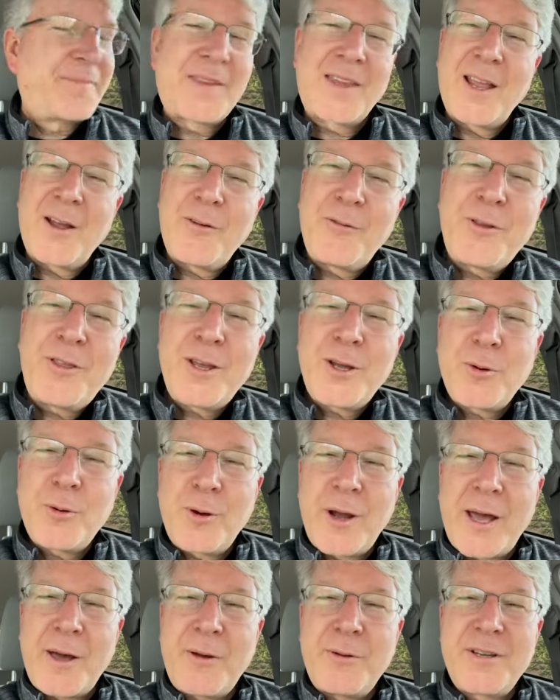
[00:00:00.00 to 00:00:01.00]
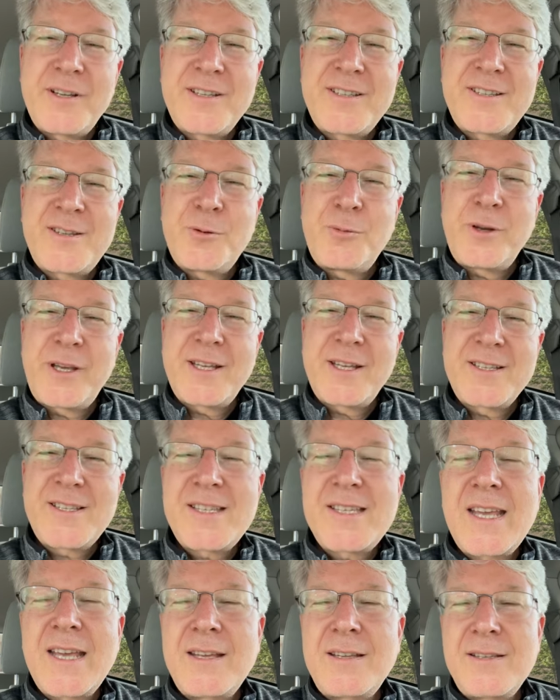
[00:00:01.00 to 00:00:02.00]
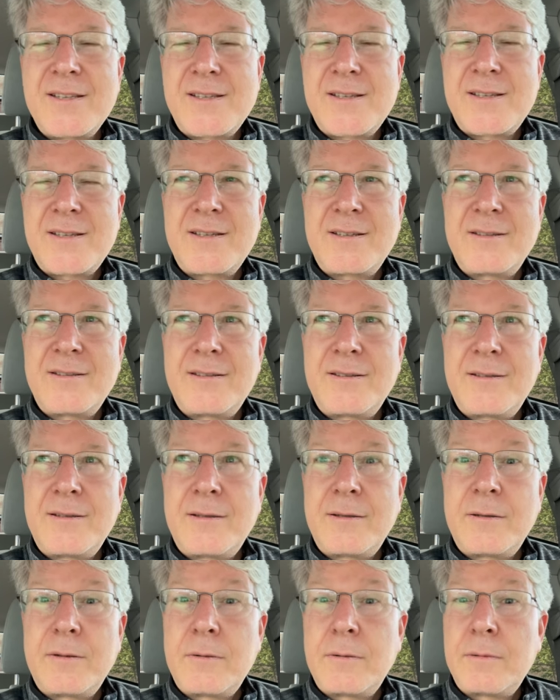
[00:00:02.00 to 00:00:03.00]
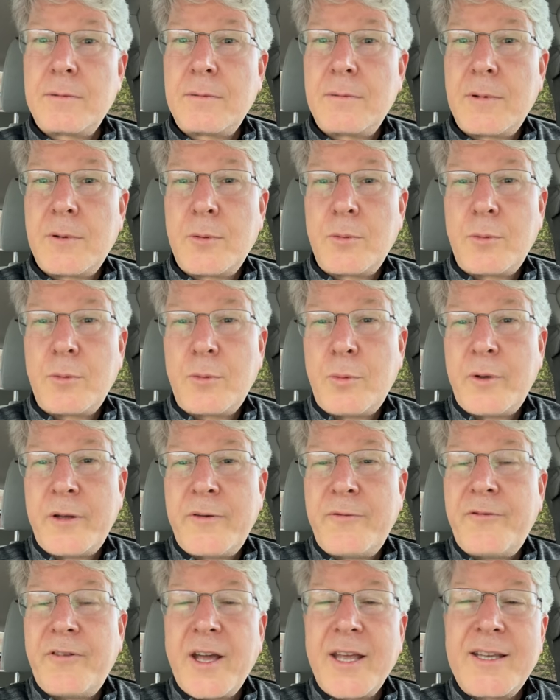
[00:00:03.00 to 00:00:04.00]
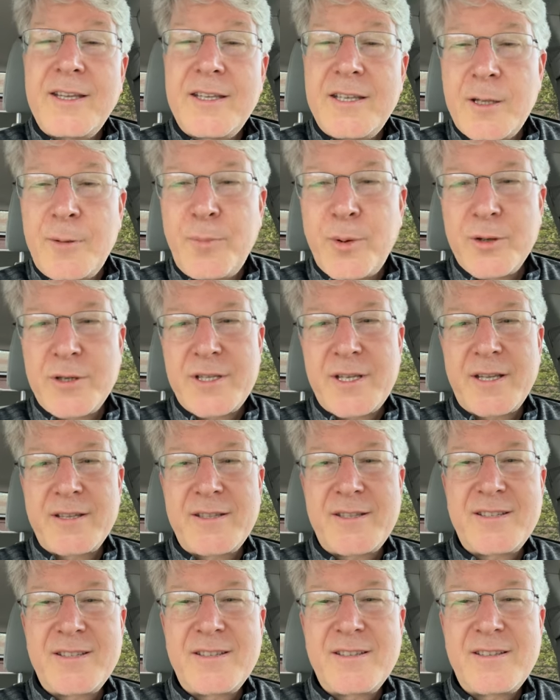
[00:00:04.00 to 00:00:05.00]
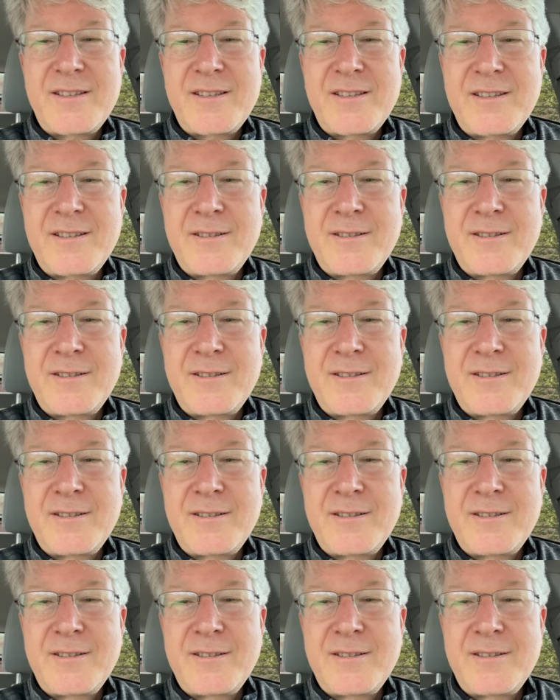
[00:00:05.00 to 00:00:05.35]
everything around us that we can sense. We find deeper senses